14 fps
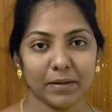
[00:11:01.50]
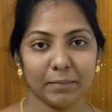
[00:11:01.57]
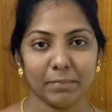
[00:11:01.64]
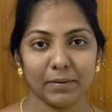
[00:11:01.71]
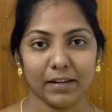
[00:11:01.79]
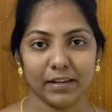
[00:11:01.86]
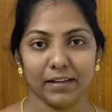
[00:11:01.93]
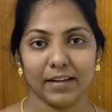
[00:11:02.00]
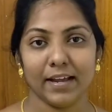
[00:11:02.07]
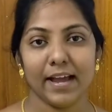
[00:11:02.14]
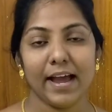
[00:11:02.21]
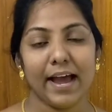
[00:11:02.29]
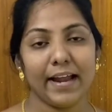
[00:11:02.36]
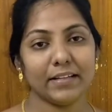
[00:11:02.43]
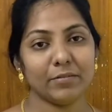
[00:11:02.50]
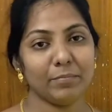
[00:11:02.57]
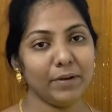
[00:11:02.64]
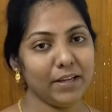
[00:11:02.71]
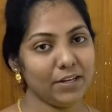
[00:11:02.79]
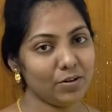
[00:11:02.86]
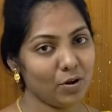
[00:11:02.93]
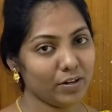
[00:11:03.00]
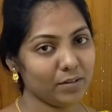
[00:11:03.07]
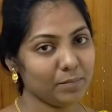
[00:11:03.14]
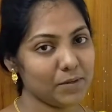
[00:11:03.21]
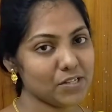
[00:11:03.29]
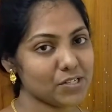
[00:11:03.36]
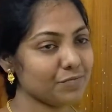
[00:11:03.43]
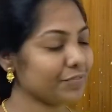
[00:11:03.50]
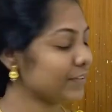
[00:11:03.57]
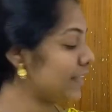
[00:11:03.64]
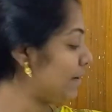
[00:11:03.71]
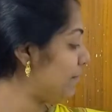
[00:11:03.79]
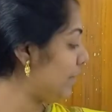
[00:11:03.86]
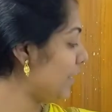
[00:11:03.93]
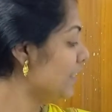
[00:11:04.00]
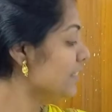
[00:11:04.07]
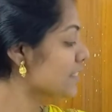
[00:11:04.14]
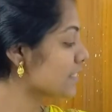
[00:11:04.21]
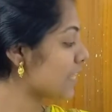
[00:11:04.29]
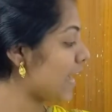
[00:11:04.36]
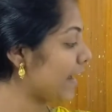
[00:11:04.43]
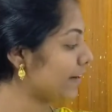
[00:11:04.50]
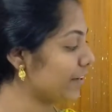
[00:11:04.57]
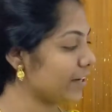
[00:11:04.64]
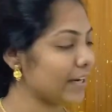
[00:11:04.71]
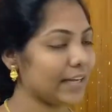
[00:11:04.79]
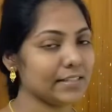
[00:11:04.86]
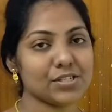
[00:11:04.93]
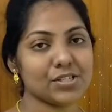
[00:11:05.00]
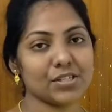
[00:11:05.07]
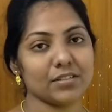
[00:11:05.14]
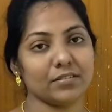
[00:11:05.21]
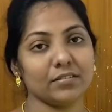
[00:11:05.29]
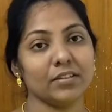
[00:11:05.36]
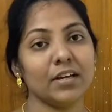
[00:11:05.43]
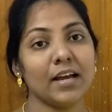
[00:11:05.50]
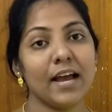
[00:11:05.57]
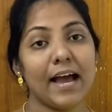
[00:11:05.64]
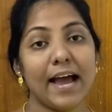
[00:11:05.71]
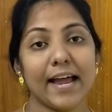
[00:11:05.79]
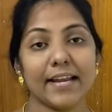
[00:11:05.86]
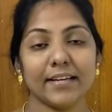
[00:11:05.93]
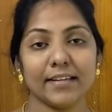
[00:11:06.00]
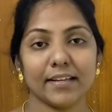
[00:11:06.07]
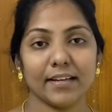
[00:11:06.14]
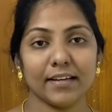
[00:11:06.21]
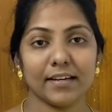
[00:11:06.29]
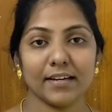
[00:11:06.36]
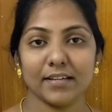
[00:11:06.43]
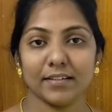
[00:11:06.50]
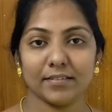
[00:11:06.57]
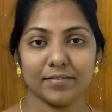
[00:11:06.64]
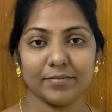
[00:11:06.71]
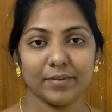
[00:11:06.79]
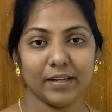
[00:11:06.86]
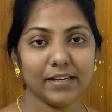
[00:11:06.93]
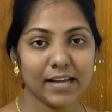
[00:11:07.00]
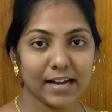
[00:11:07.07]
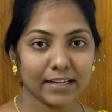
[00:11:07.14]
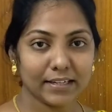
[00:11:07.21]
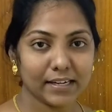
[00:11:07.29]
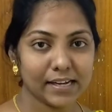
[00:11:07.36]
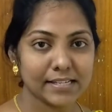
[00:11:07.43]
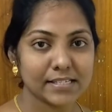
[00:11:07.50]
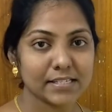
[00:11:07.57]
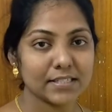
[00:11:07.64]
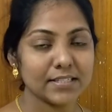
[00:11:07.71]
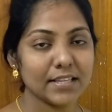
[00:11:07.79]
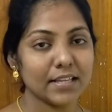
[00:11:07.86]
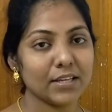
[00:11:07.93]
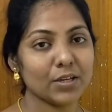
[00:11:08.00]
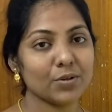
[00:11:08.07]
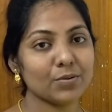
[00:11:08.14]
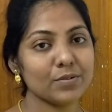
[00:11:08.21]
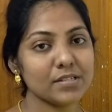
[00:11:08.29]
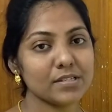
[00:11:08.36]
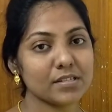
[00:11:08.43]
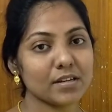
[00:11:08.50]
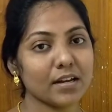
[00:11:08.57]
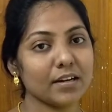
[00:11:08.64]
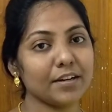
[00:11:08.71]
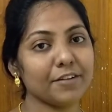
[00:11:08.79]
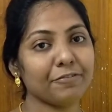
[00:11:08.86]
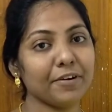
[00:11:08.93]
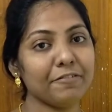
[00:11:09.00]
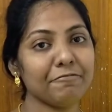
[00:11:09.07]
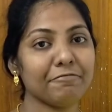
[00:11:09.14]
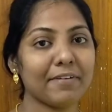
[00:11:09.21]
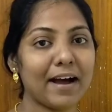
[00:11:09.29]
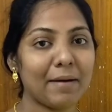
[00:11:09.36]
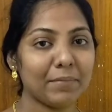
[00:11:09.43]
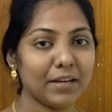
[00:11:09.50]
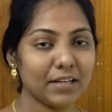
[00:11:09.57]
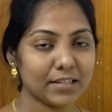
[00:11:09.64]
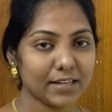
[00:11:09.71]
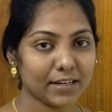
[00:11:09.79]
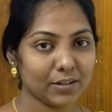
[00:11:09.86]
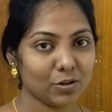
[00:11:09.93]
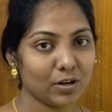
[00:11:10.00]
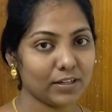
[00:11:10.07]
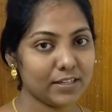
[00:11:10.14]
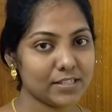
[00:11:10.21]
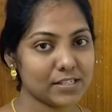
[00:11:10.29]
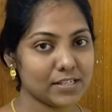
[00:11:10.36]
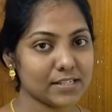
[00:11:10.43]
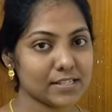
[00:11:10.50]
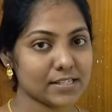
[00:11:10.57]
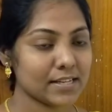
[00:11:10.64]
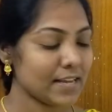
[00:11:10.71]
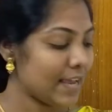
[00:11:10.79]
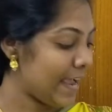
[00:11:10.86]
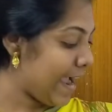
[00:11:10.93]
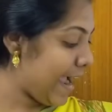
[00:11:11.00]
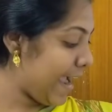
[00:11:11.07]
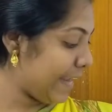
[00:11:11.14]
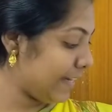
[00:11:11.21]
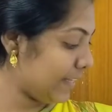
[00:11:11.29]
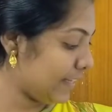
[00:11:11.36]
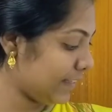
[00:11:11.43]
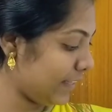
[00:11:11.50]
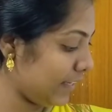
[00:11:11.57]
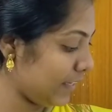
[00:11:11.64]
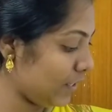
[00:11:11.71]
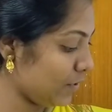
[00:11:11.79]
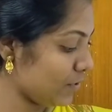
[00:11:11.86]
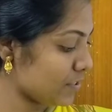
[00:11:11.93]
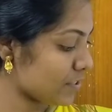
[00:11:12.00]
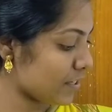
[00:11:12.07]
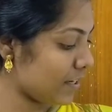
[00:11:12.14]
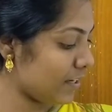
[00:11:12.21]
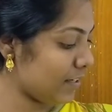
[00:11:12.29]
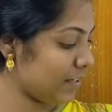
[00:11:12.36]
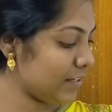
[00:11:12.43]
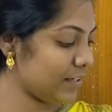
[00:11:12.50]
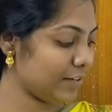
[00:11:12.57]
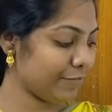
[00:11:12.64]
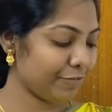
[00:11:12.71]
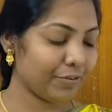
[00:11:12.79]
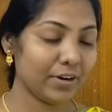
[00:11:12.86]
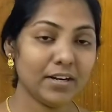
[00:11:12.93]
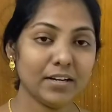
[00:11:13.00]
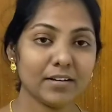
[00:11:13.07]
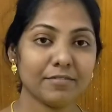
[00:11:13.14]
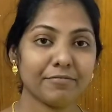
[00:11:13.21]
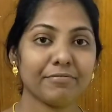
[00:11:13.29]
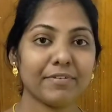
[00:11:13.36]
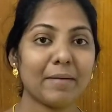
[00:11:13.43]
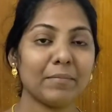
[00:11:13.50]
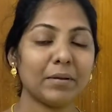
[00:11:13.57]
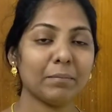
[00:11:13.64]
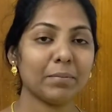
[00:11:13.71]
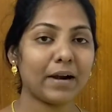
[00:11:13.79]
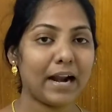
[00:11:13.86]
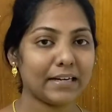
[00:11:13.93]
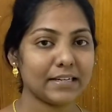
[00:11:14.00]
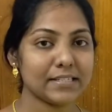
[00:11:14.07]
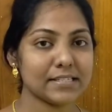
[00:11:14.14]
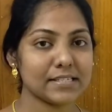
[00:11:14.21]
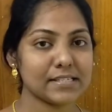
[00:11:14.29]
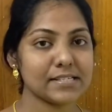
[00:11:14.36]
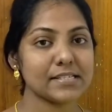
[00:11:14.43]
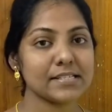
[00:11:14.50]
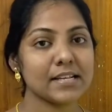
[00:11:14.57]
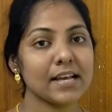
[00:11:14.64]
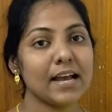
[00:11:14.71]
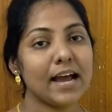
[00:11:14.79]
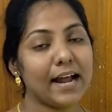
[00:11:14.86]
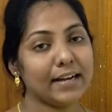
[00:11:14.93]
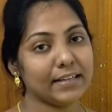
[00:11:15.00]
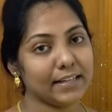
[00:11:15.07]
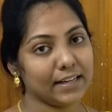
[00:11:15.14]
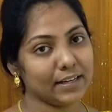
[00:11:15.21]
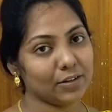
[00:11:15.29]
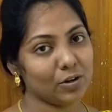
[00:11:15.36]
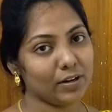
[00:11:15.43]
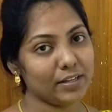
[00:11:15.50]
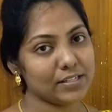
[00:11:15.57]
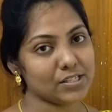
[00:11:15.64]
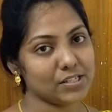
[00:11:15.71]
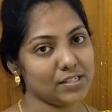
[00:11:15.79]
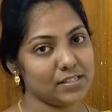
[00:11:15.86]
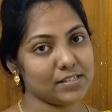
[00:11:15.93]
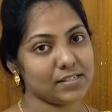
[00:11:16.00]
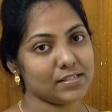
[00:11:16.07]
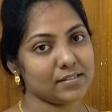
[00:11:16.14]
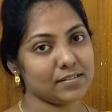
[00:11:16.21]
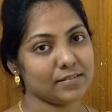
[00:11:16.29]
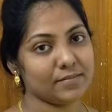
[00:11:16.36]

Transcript: people, and the main occupation for them is agriculture. And in agriculture they use different farming technologies, and they use different farming practices and technologies.